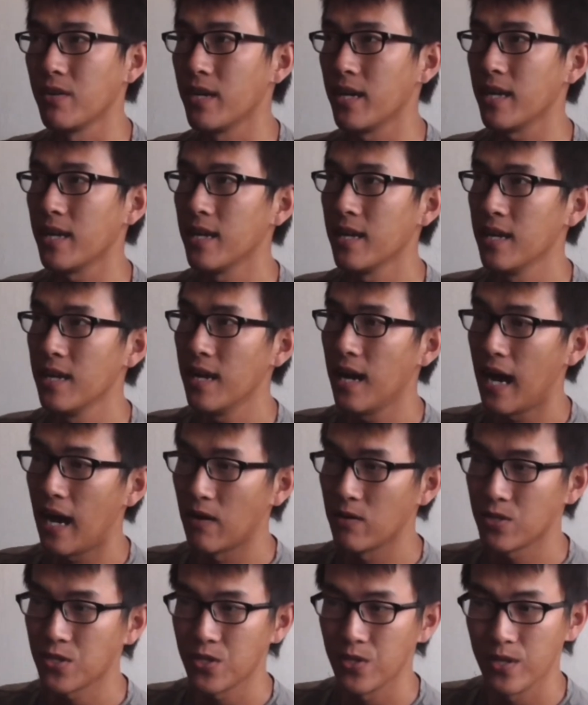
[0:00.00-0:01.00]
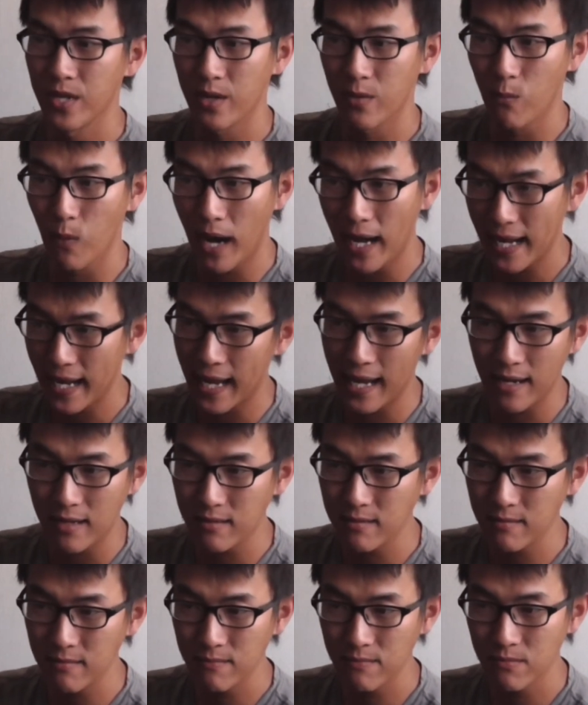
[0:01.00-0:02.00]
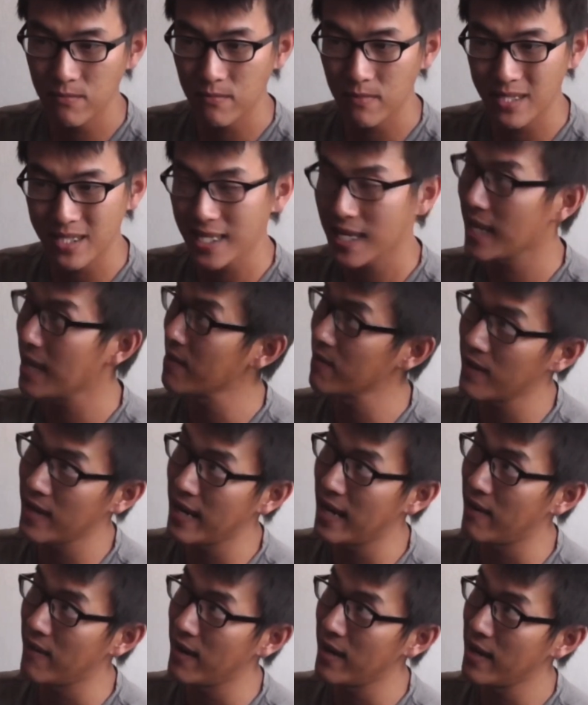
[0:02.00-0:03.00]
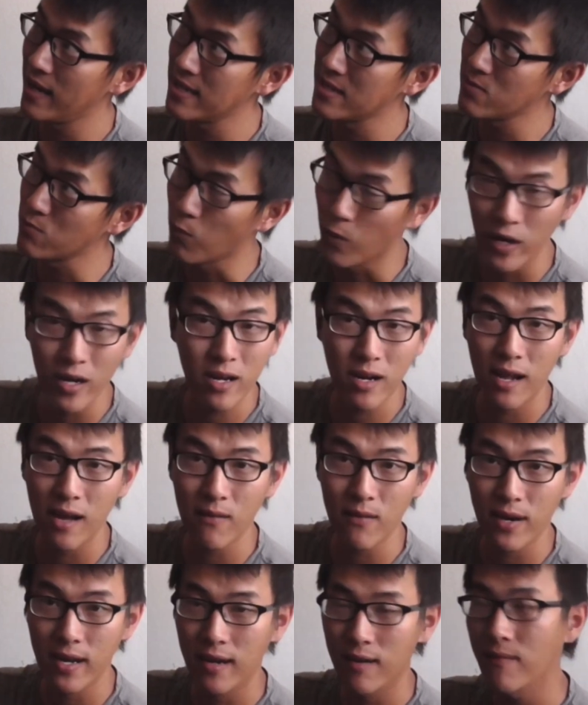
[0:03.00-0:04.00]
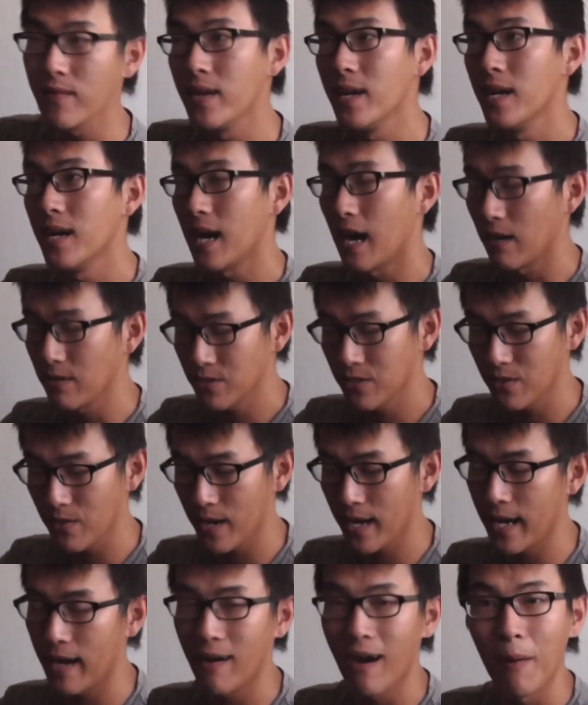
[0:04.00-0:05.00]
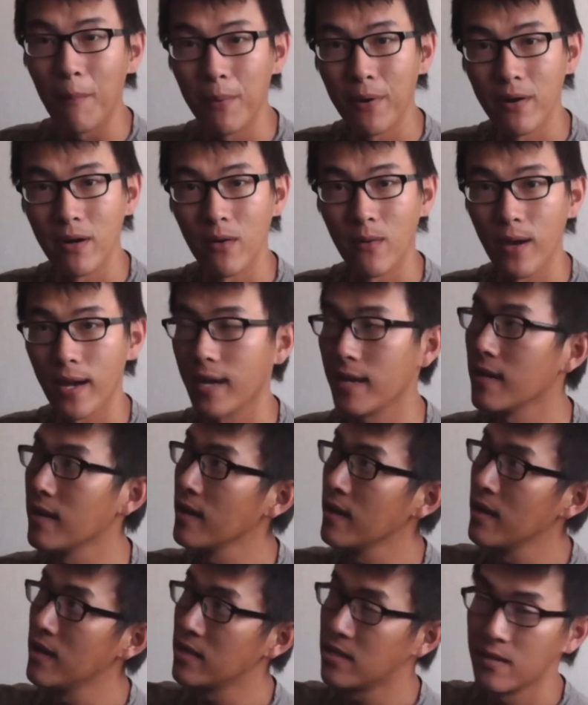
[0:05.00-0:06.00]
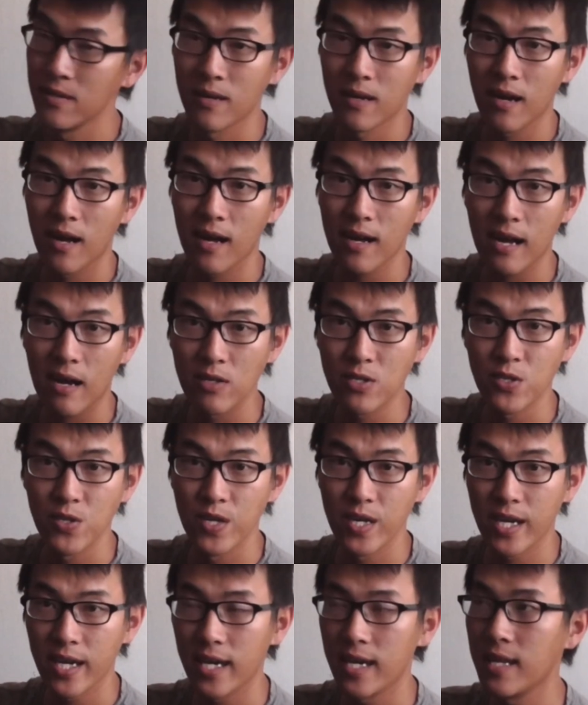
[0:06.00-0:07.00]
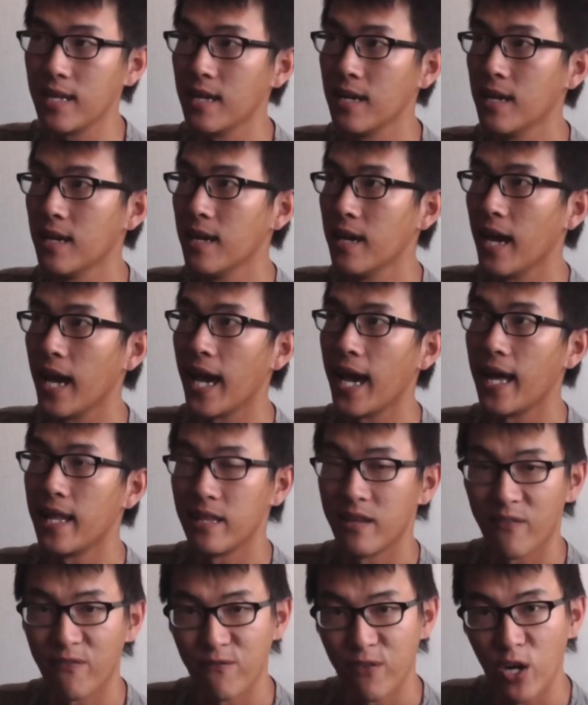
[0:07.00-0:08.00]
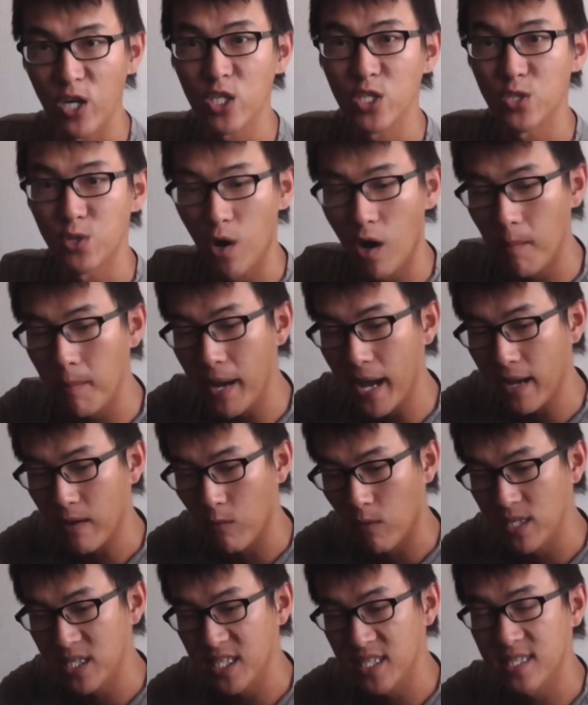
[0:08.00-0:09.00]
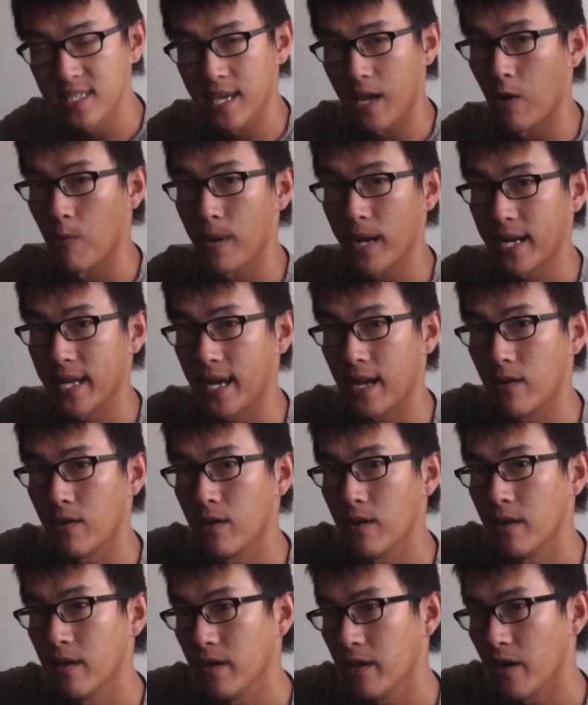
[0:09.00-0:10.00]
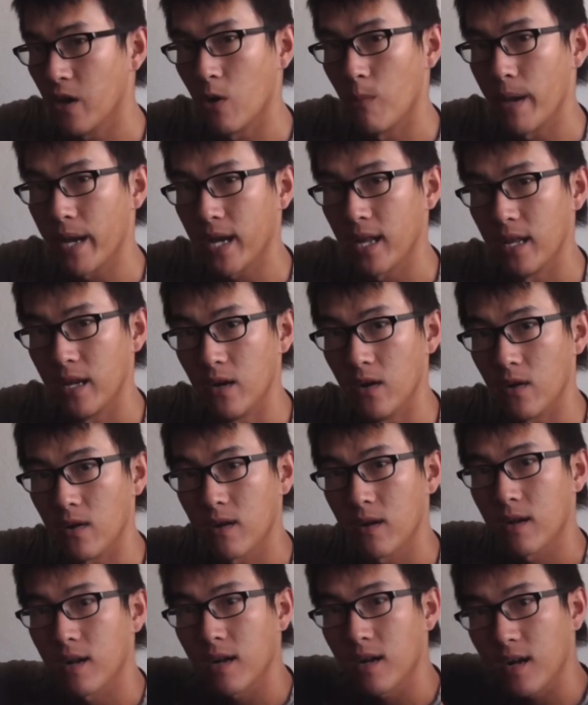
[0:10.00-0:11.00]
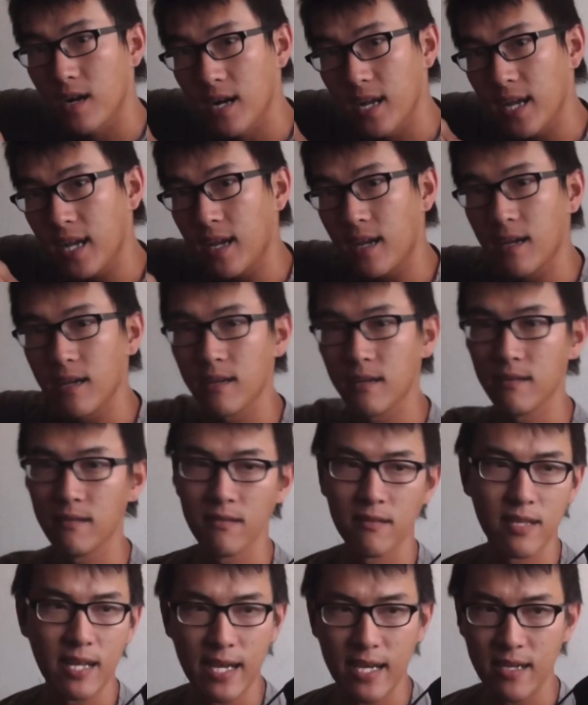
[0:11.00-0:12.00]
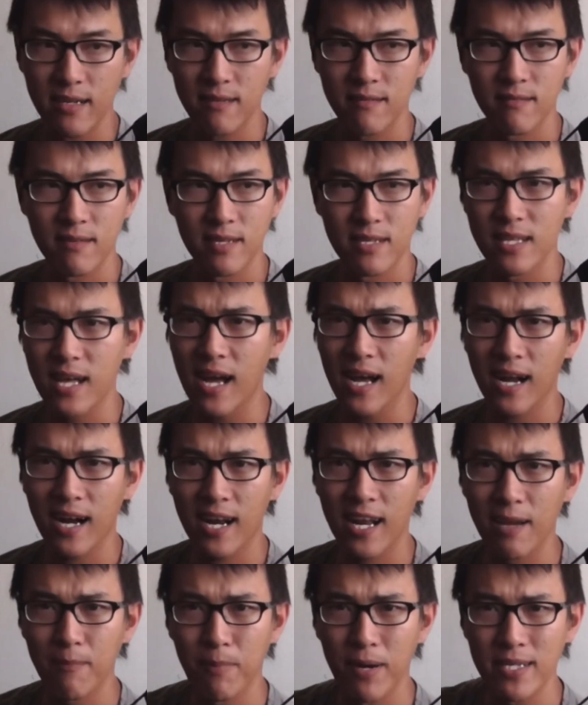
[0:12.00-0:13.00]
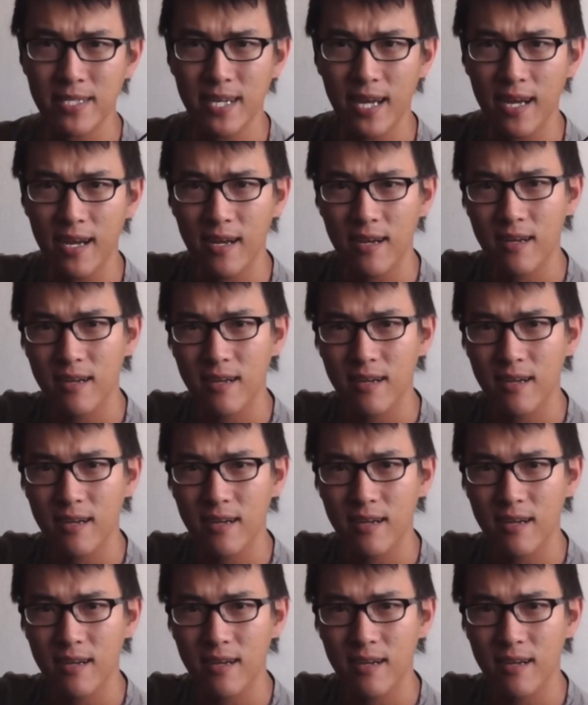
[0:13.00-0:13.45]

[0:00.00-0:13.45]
it. I'll shoot it right now. Let's say like right now, right? It's 1 o'clock right now. I'll shoot it right now. I'll put it away. 2 o'clock, I'll shoot it again. And the first drawback, once it's settled back down, it'll make a little click, like not a click, but it's like